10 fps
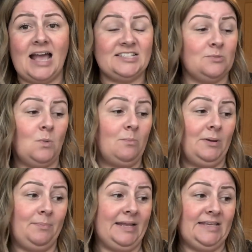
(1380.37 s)
as and when
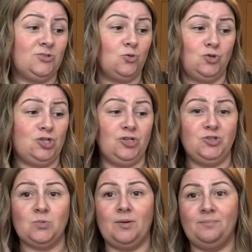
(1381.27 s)
we please, or
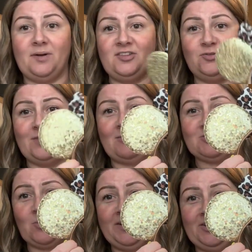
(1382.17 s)
choose one. But I thought that was
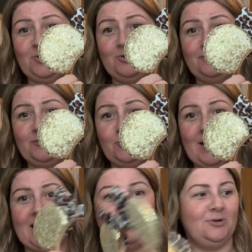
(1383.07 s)
quite cool for
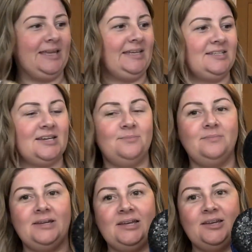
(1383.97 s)
Animal
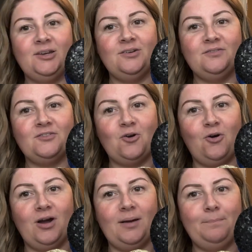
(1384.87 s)
Kingdom. I've
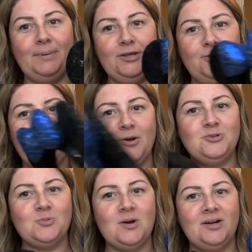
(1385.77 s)
got a blue
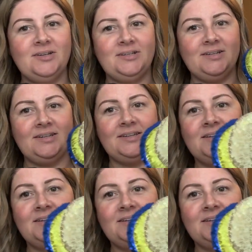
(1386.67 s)
bowed one.